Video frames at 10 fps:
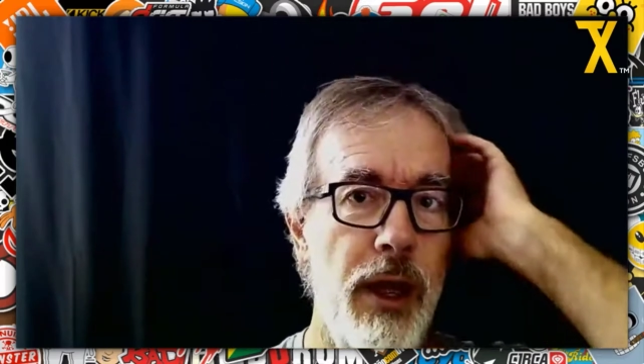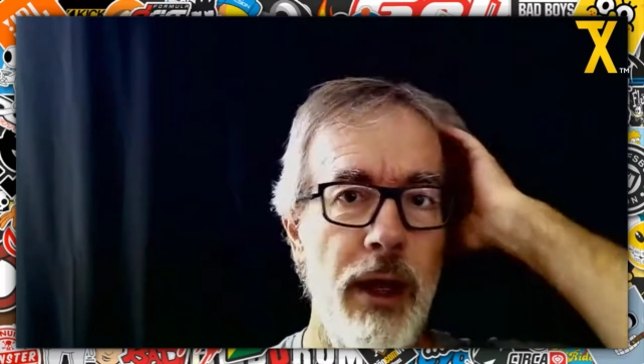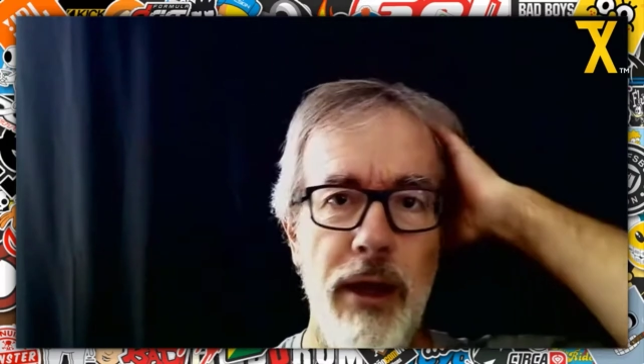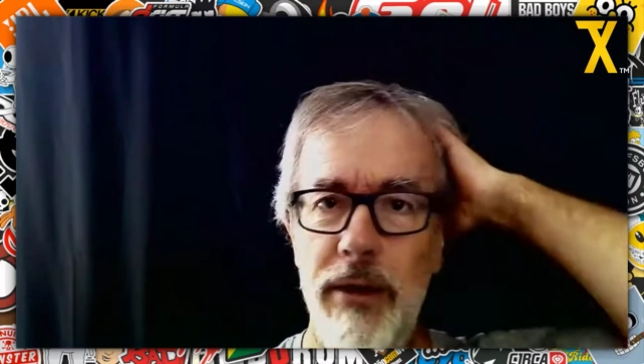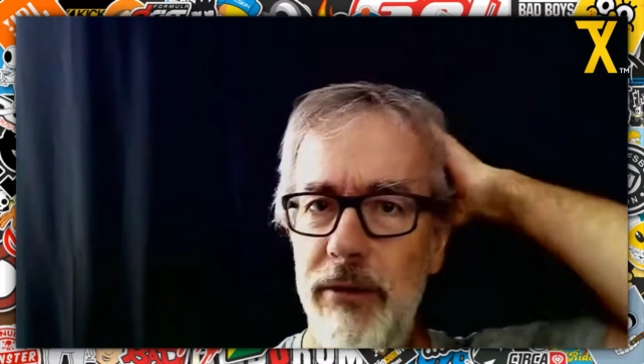
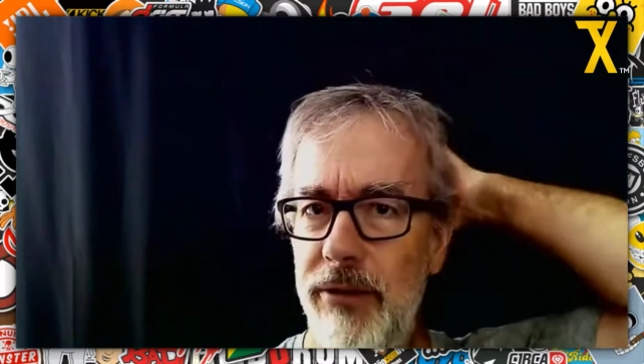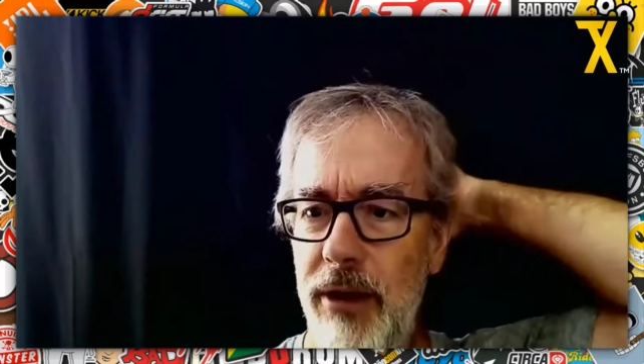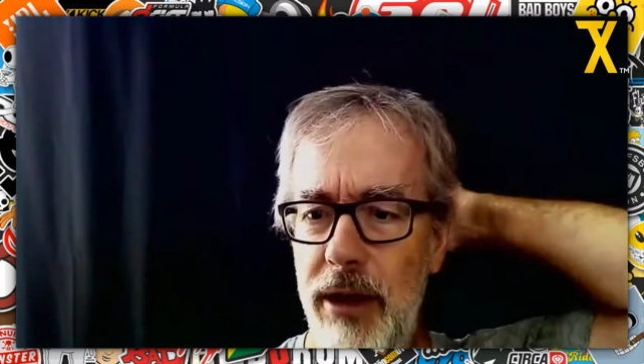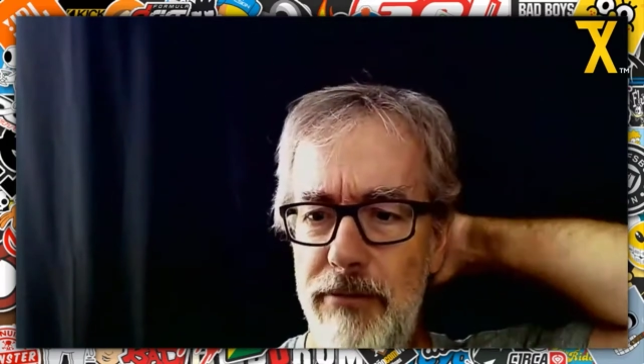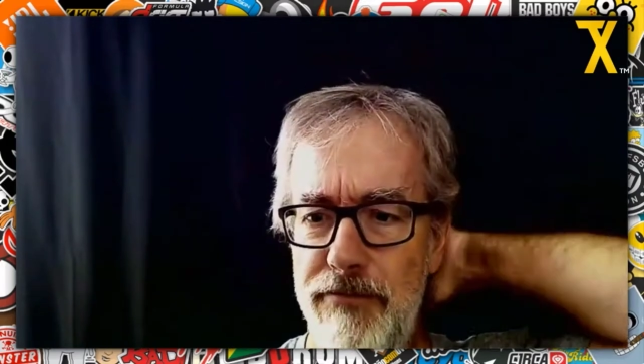And
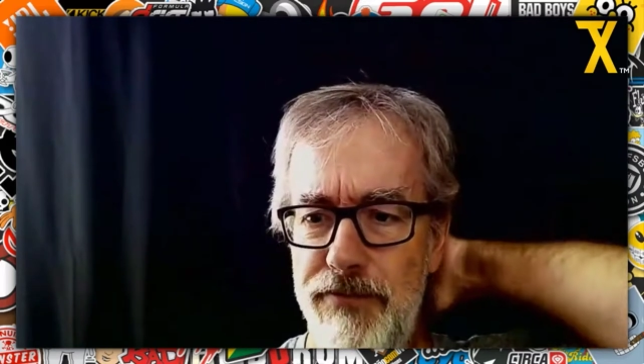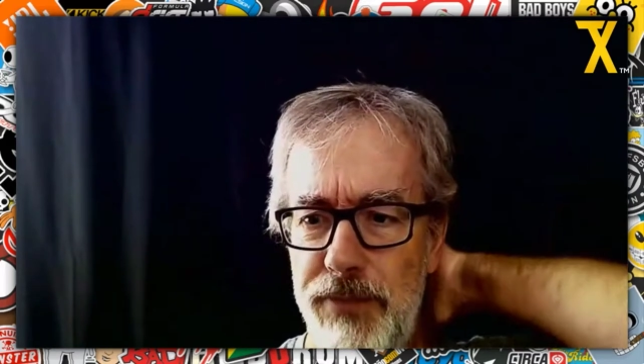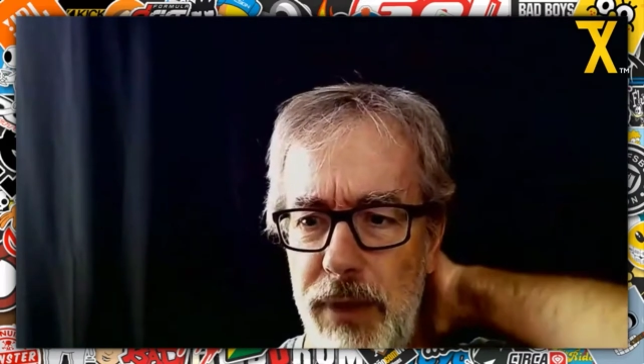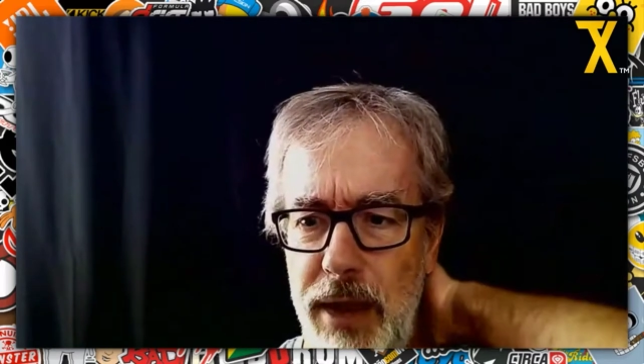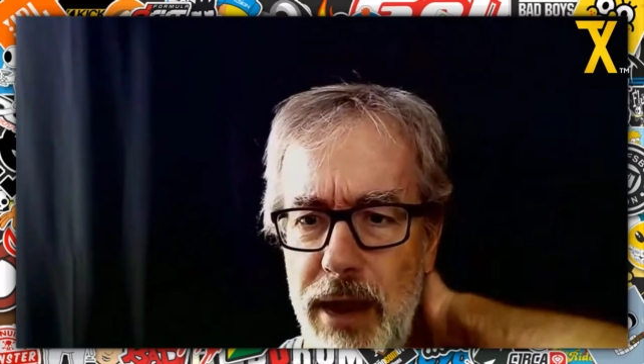
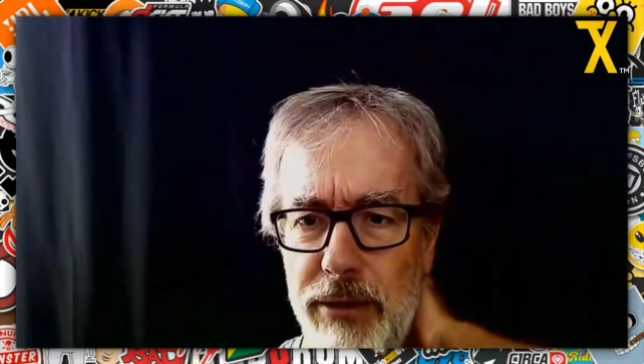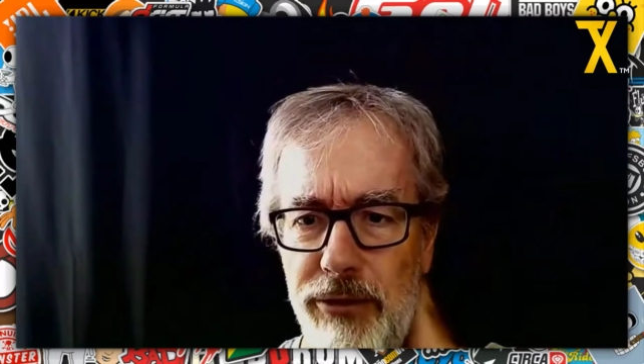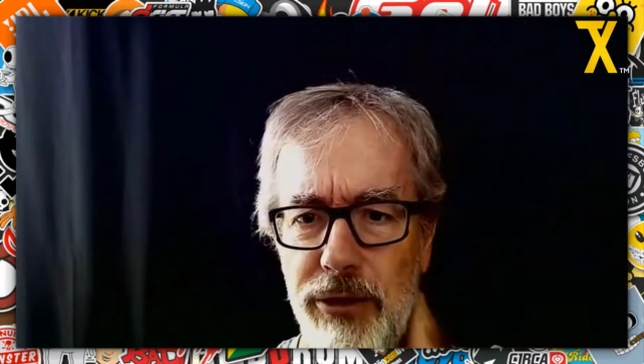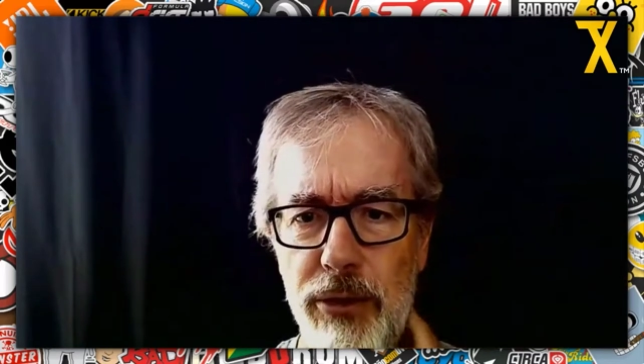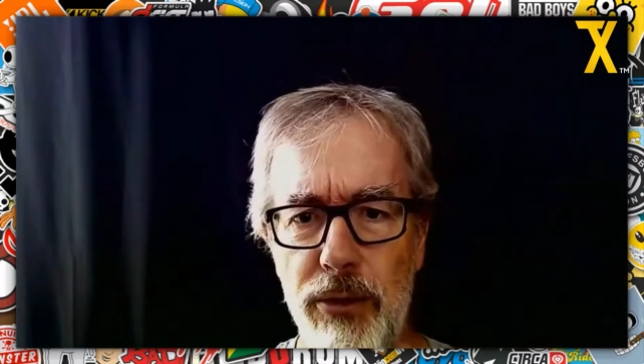
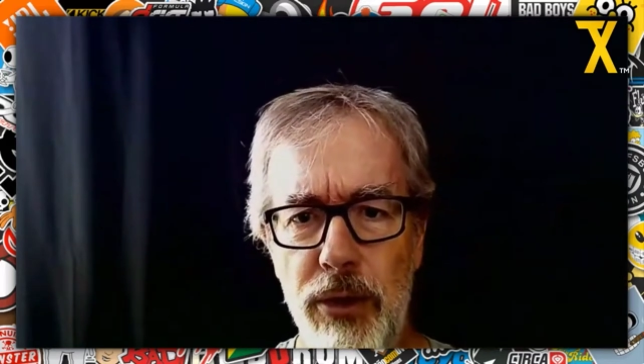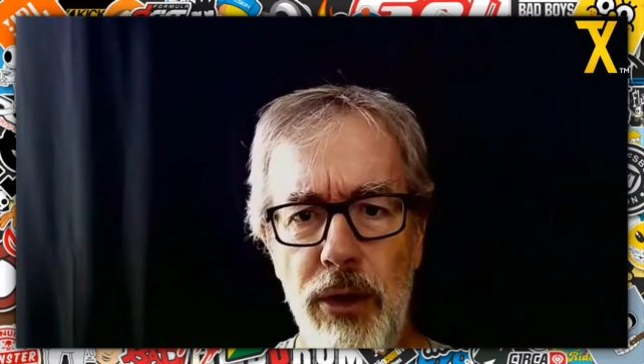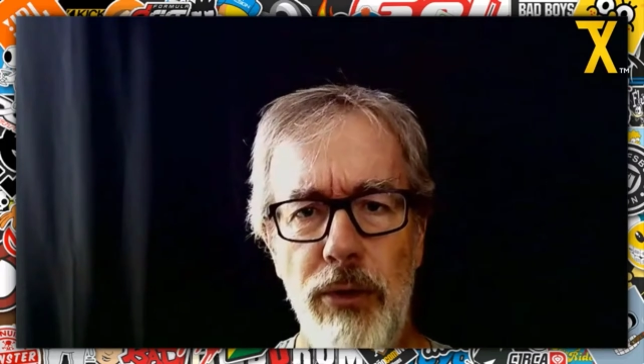so